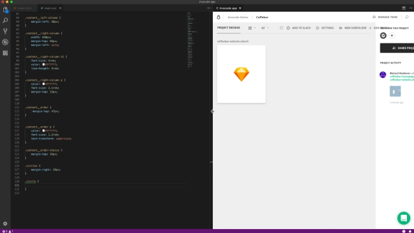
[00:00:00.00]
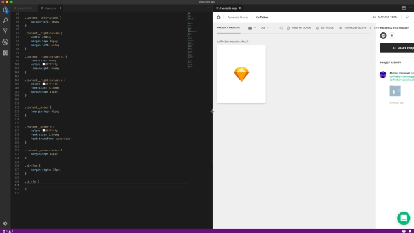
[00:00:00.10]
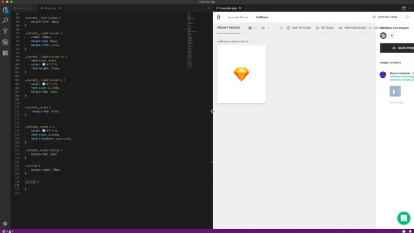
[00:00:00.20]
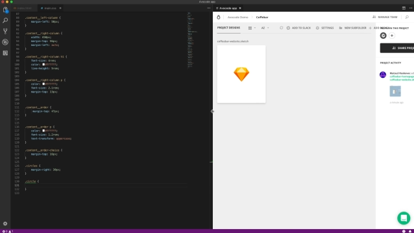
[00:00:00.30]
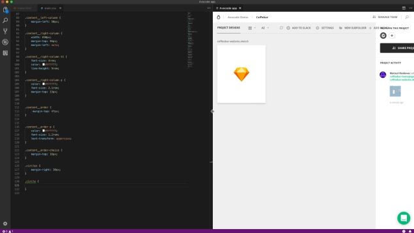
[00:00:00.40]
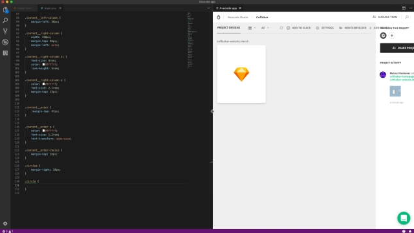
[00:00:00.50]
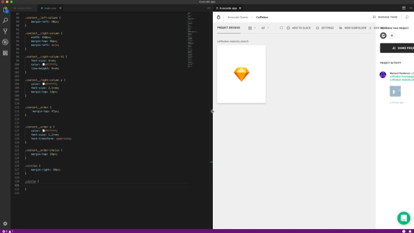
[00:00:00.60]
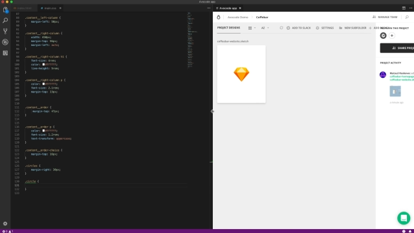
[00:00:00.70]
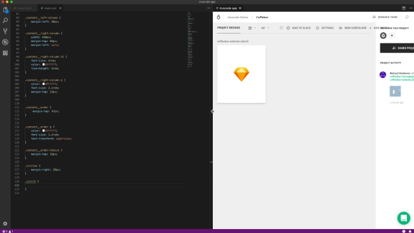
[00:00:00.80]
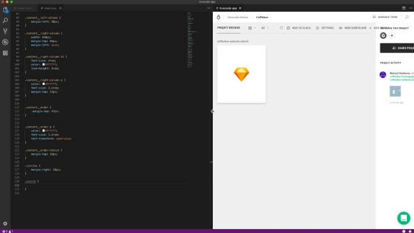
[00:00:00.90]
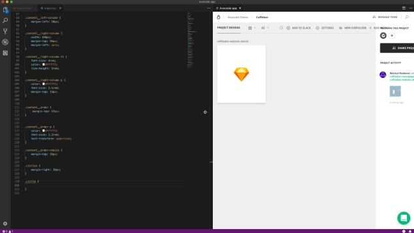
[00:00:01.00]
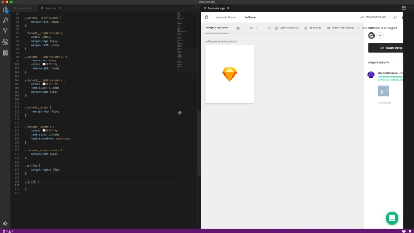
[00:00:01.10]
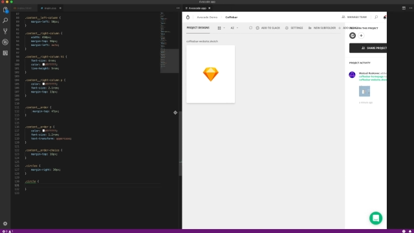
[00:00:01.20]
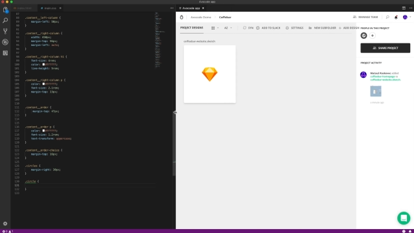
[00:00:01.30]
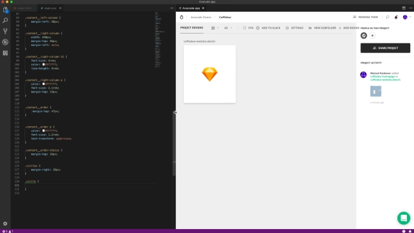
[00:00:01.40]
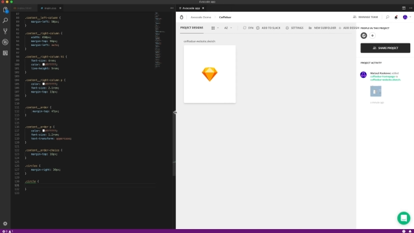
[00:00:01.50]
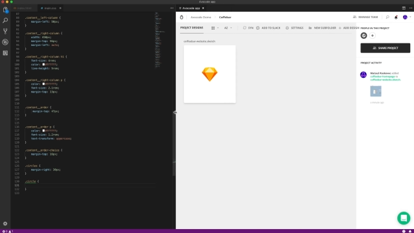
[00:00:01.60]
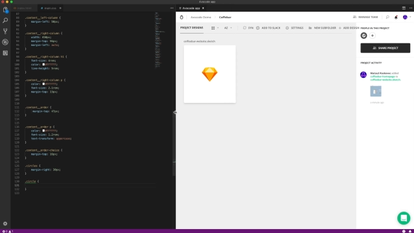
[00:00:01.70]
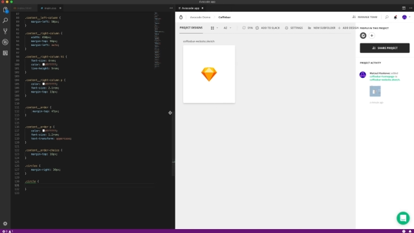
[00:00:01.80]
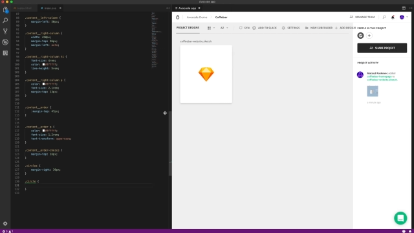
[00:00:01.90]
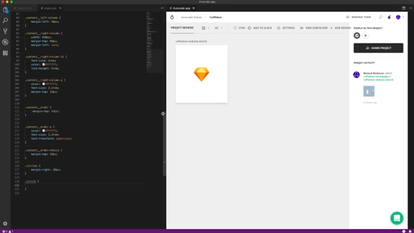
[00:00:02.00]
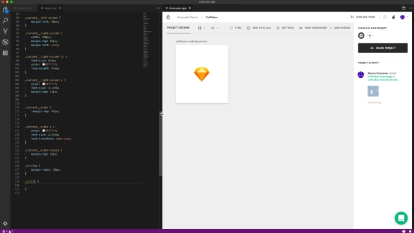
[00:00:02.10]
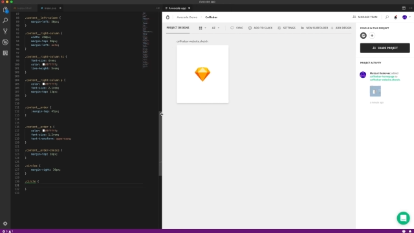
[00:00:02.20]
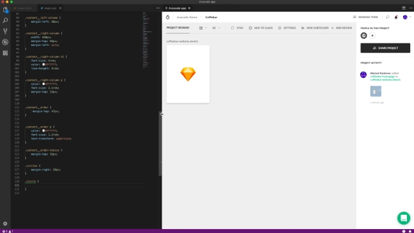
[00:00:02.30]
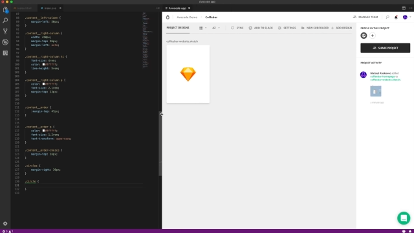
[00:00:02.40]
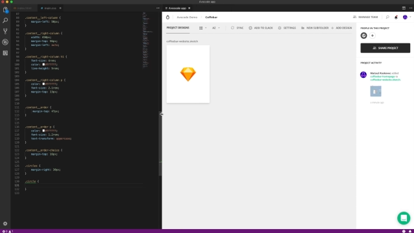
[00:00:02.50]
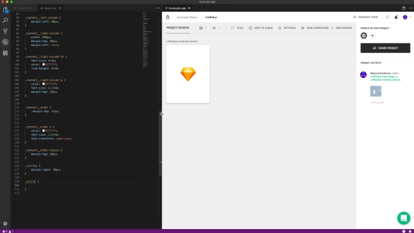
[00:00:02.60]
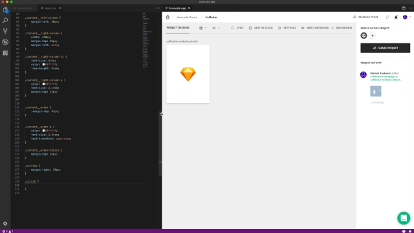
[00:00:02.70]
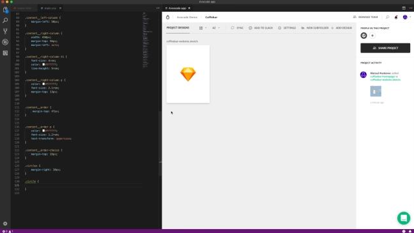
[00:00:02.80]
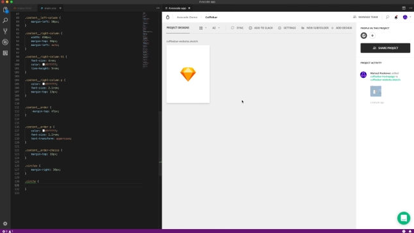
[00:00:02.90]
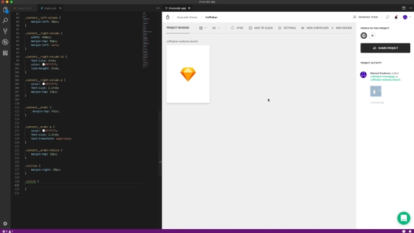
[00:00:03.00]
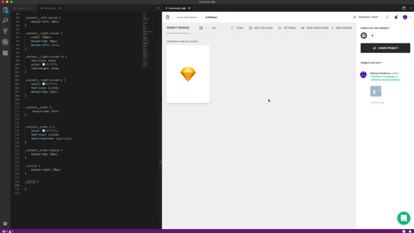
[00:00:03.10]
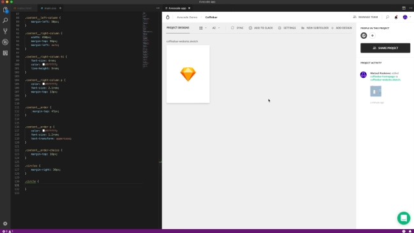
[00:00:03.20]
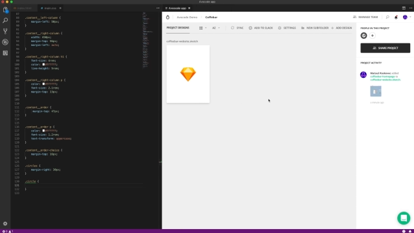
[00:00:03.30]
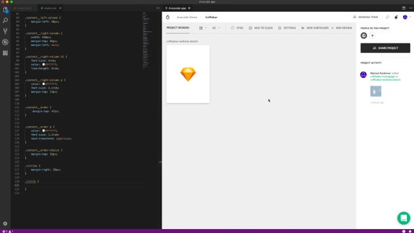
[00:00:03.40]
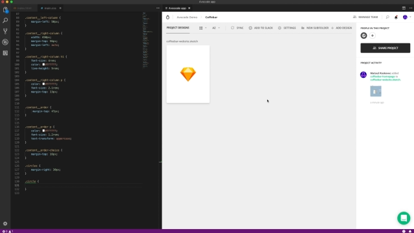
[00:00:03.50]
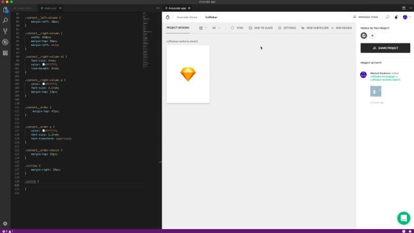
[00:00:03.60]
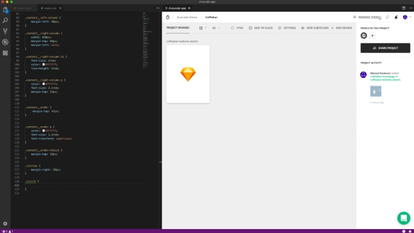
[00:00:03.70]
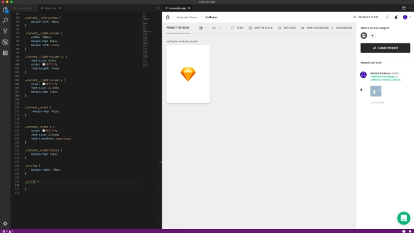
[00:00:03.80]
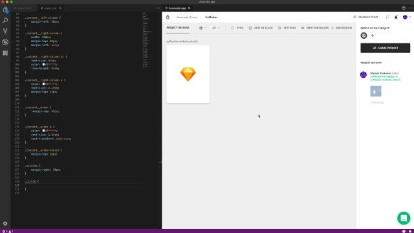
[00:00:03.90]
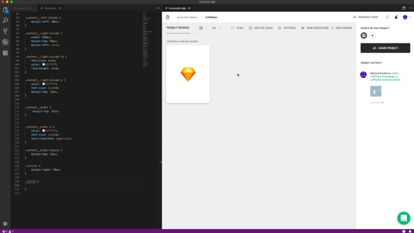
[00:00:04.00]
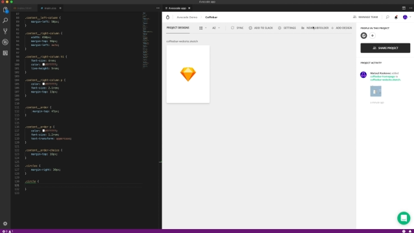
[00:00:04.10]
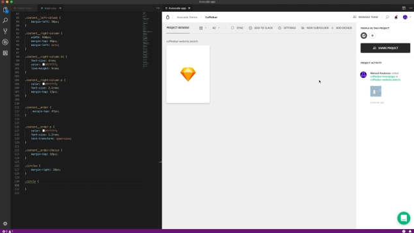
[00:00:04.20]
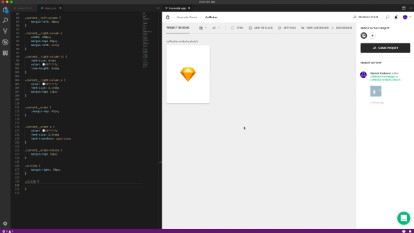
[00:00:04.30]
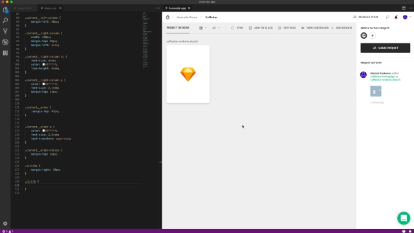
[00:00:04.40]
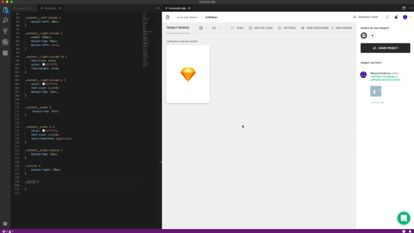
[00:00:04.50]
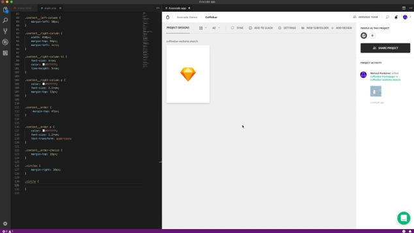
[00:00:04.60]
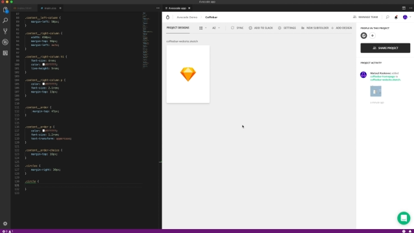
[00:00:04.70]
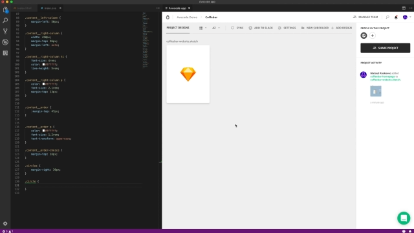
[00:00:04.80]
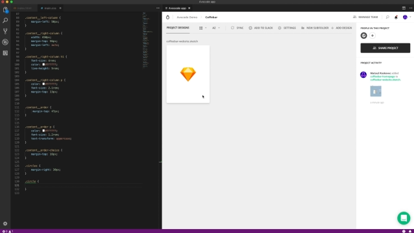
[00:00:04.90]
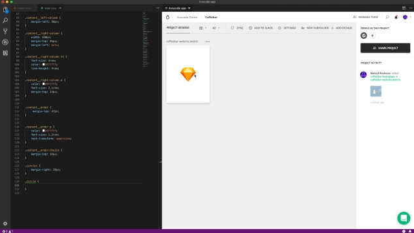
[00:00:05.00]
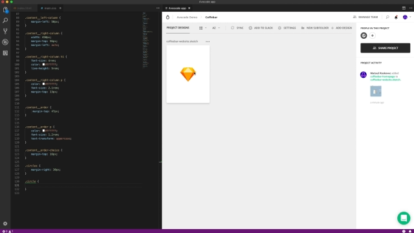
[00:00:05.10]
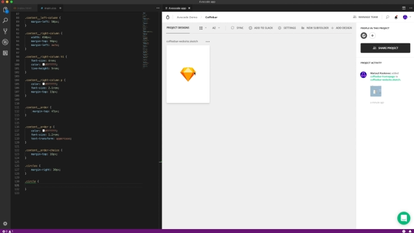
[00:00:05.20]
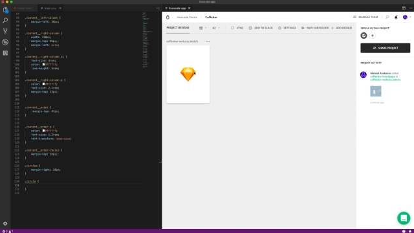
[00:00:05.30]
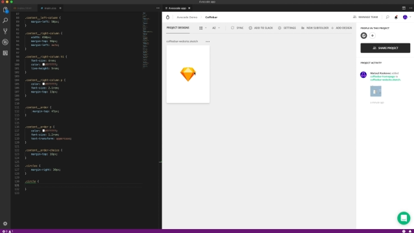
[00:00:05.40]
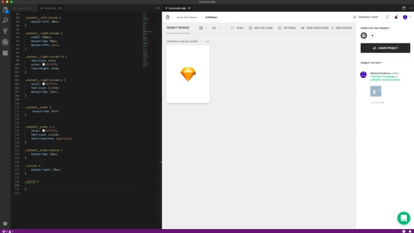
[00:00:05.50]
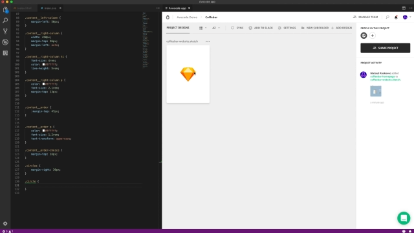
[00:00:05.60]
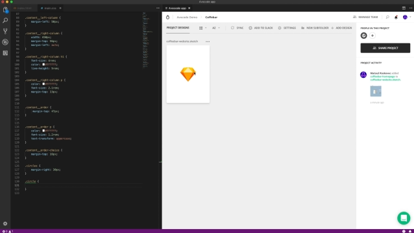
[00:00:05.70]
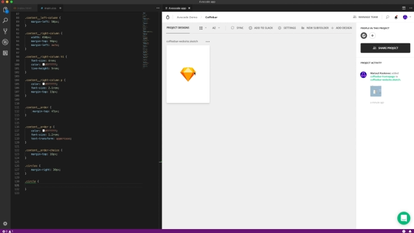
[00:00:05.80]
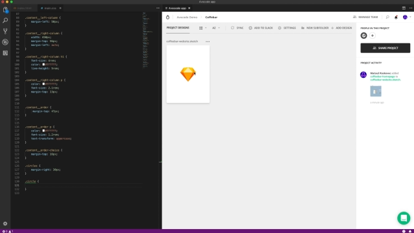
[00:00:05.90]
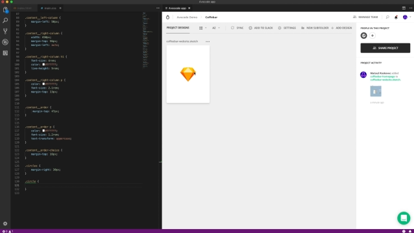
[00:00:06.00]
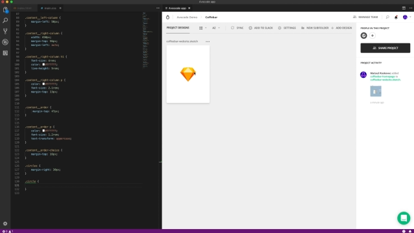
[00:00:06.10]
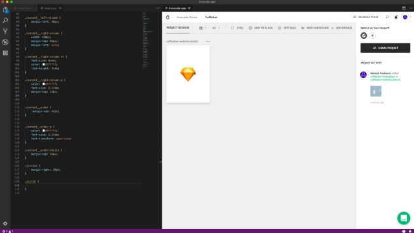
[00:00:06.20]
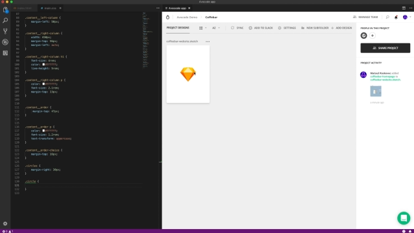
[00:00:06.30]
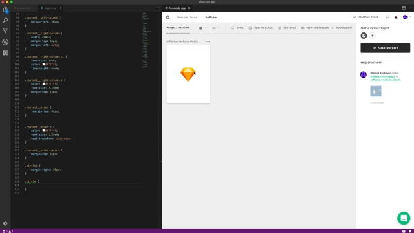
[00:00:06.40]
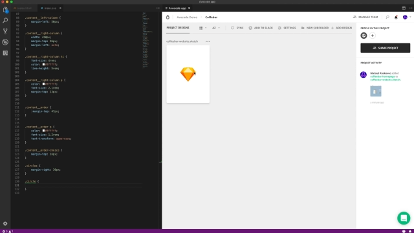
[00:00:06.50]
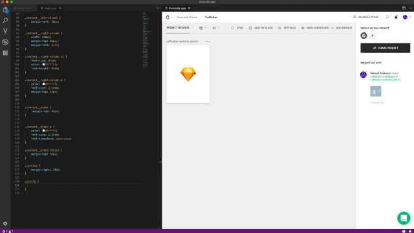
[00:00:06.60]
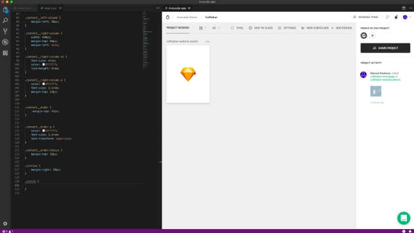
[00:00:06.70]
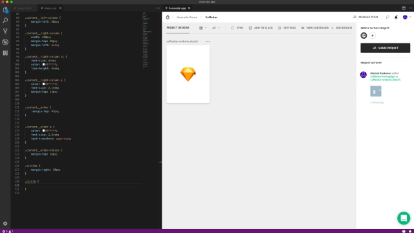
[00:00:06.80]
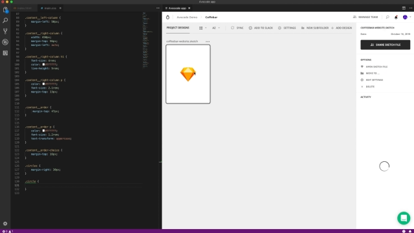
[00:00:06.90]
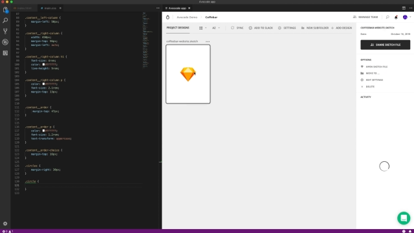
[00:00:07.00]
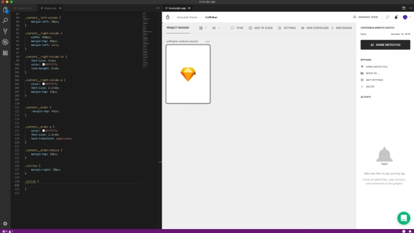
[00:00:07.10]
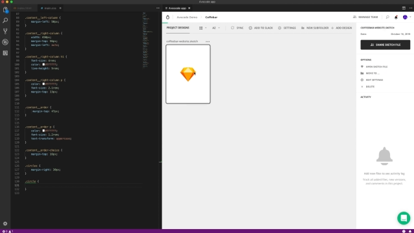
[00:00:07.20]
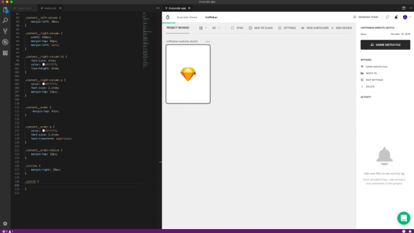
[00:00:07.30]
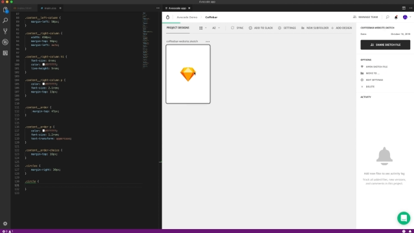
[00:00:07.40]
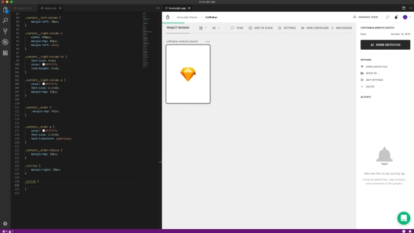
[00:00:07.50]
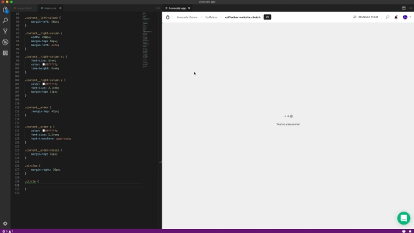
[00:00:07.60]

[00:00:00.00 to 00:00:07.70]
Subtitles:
No face is visible, so there are no lips to read.